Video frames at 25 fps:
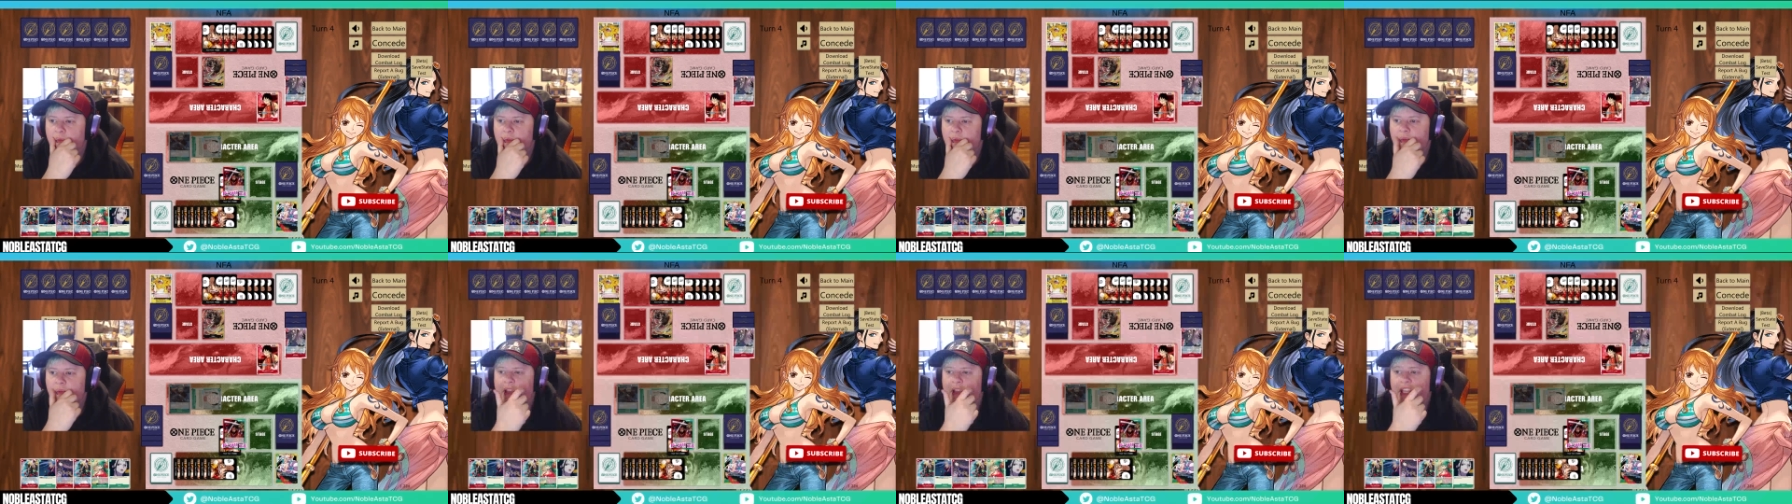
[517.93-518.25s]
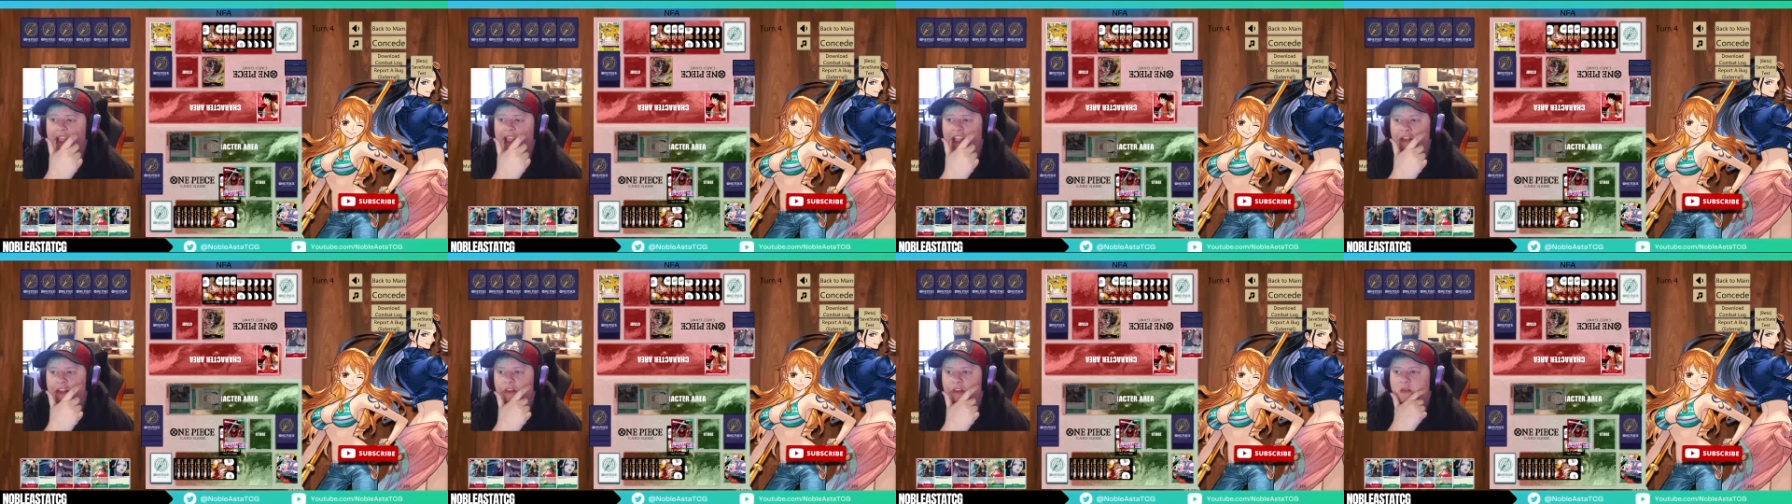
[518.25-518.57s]

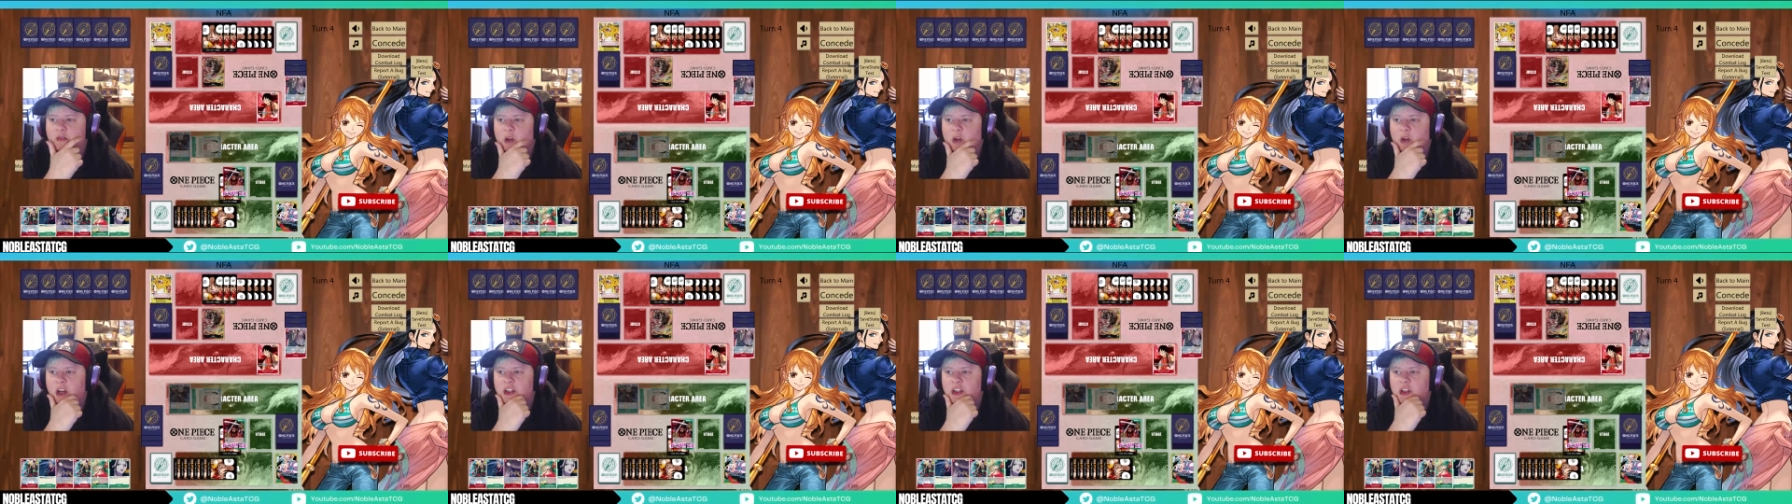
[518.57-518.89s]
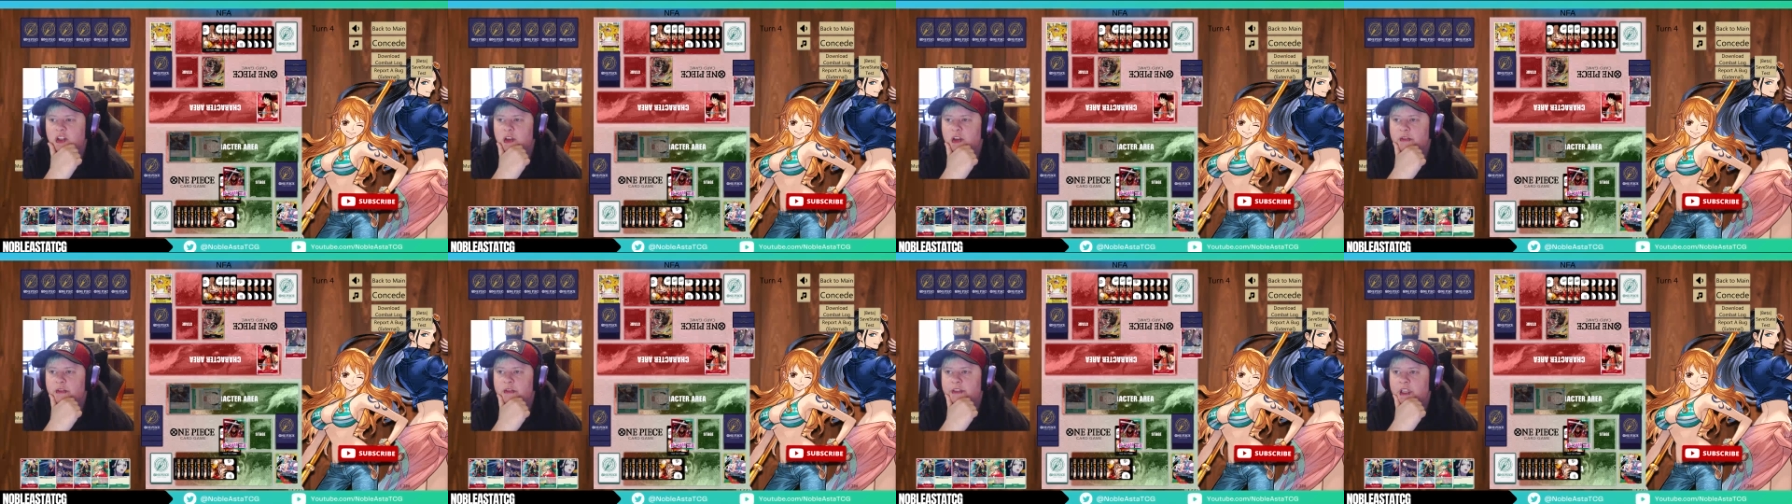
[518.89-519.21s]
They do have Rush
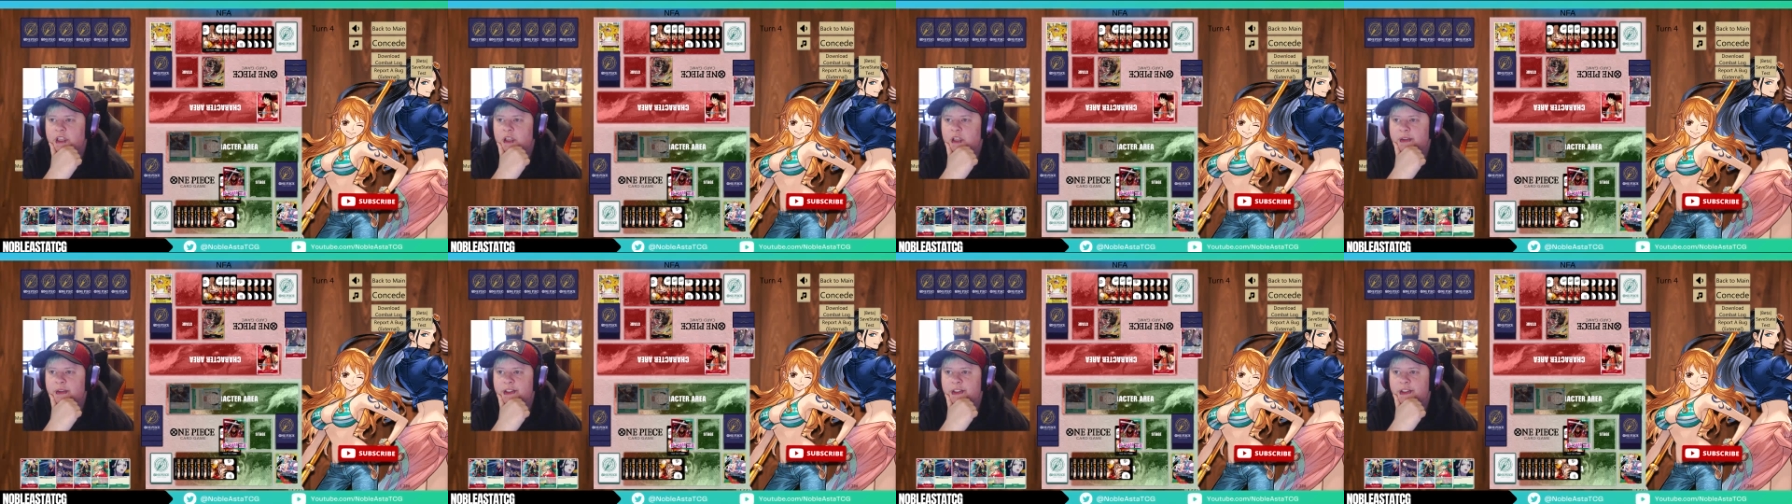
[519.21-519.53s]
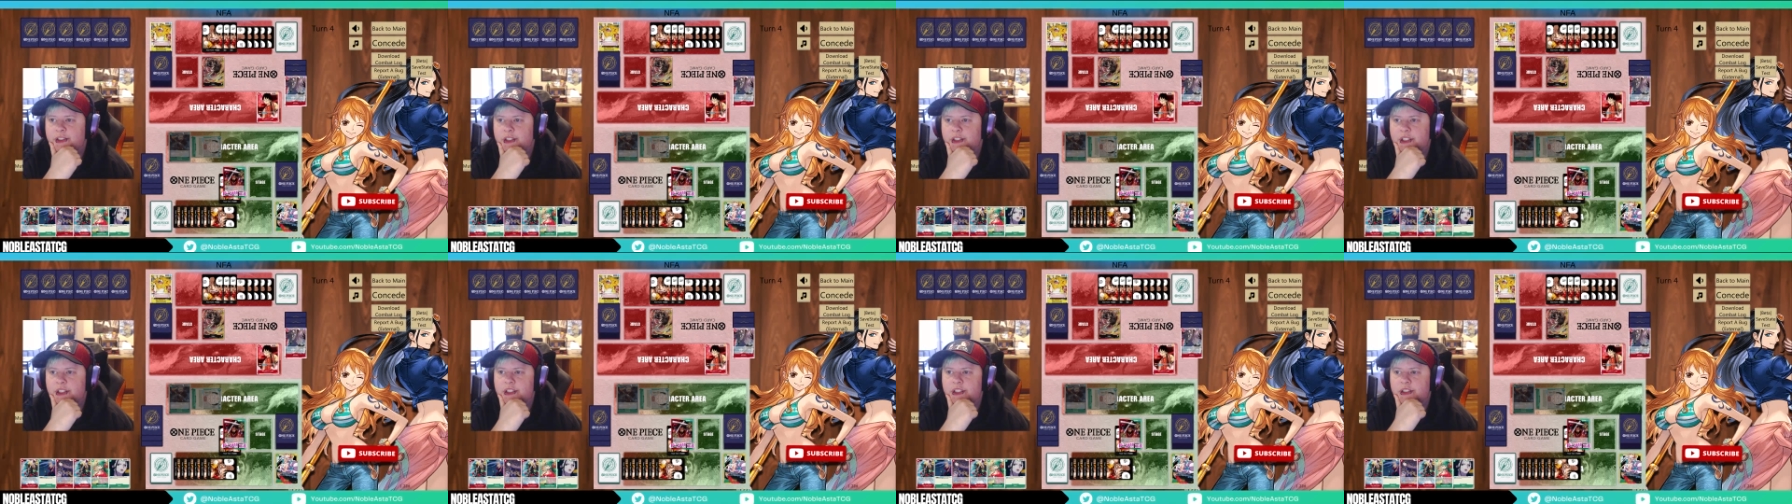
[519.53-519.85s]
Luffy, which
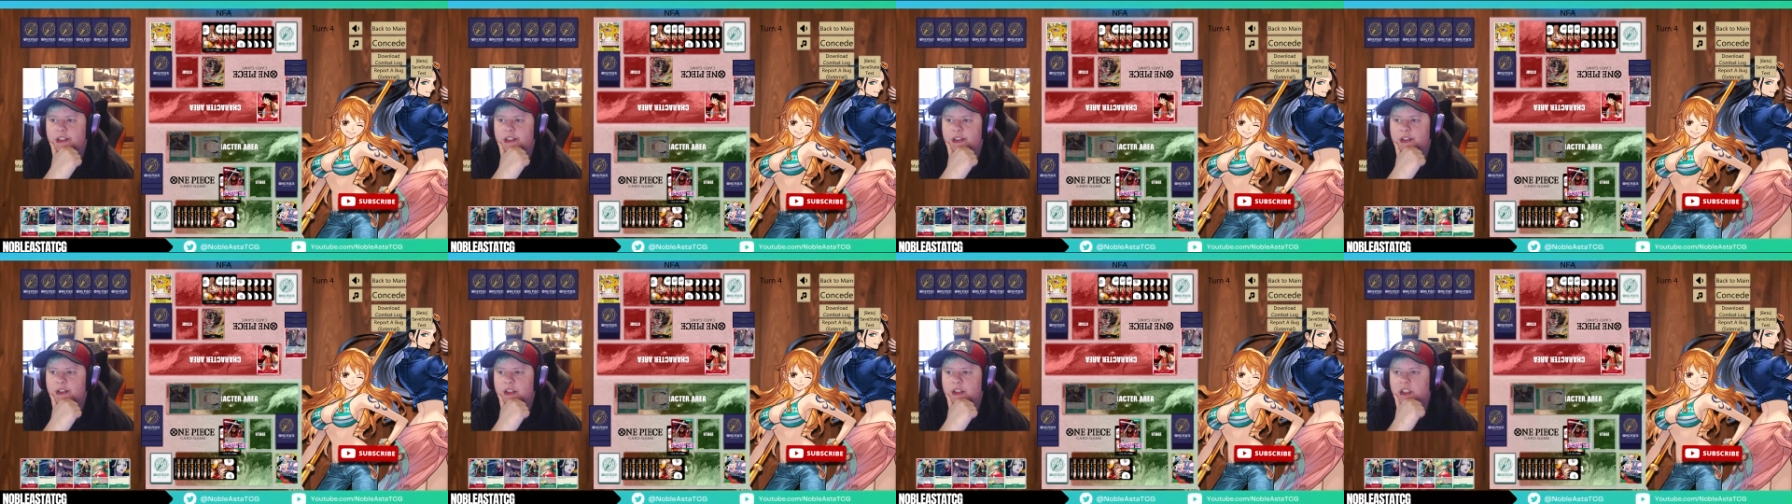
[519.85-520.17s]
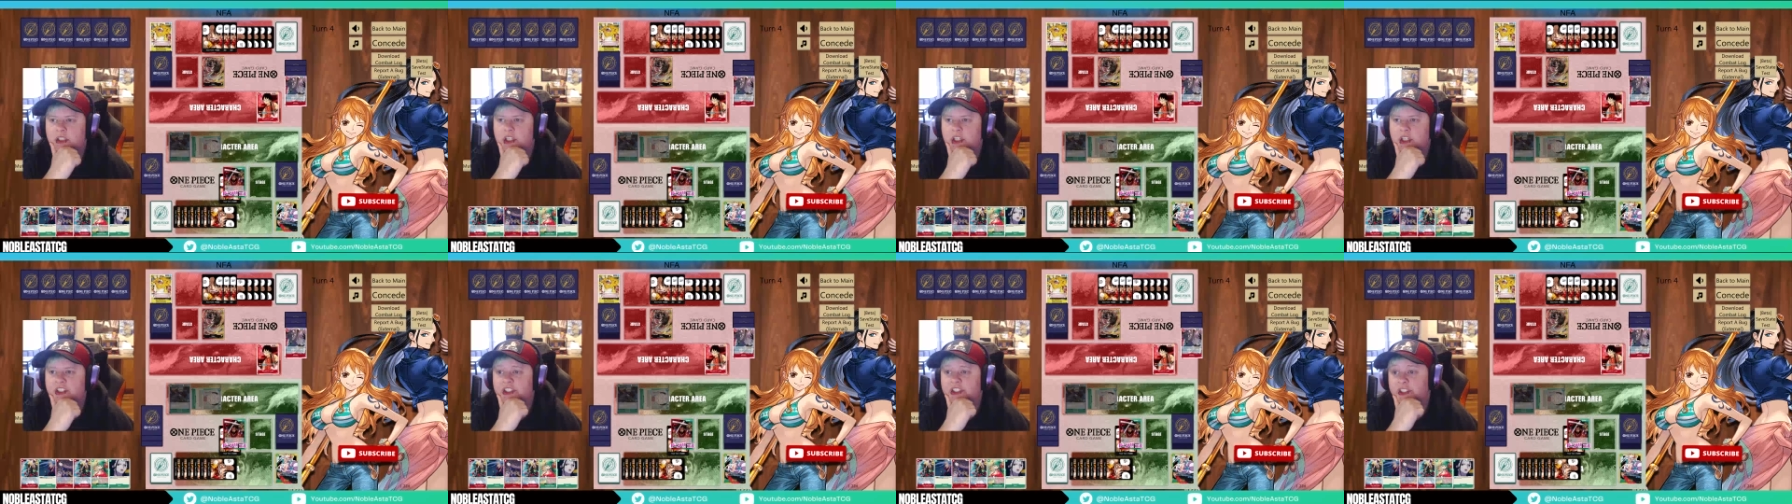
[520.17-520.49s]
is
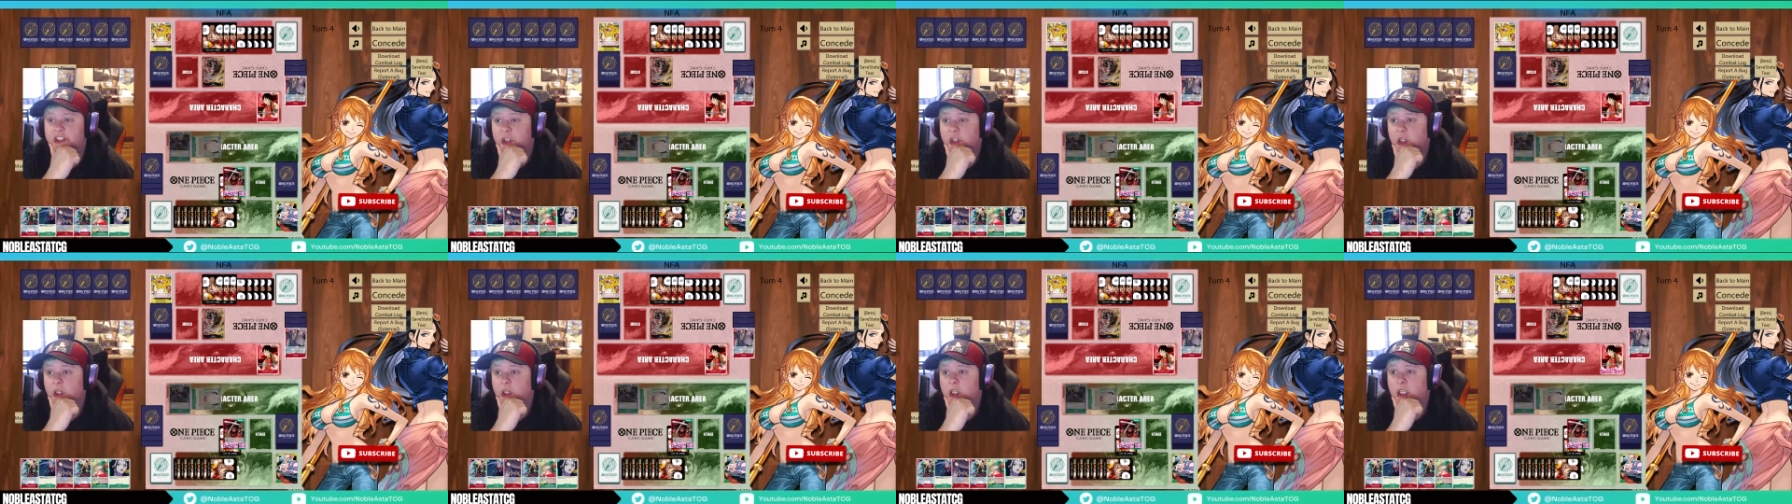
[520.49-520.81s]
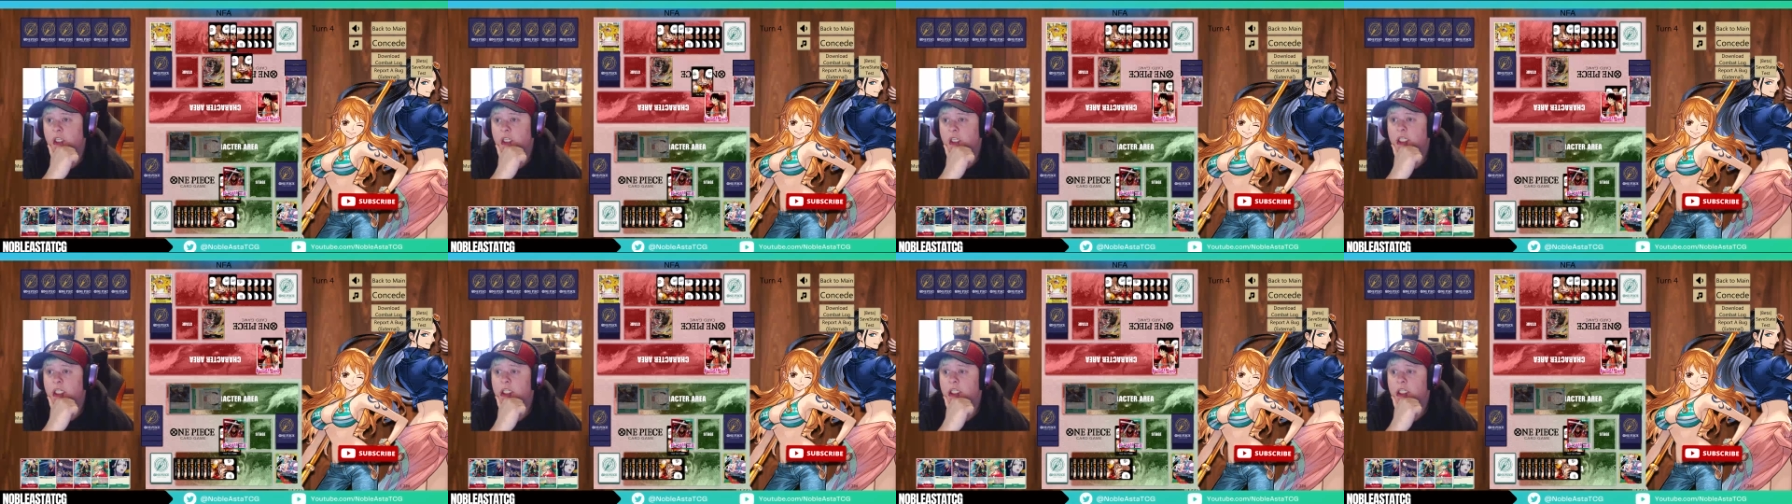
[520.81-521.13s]
just as
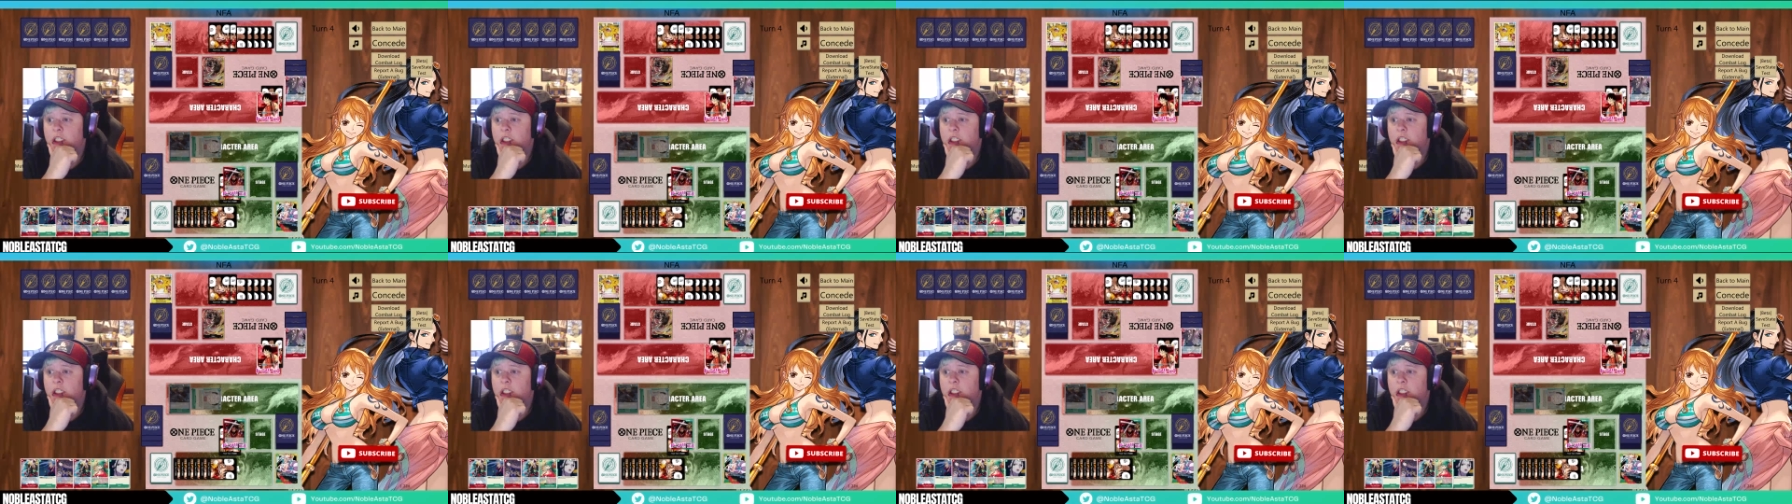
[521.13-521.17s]
good.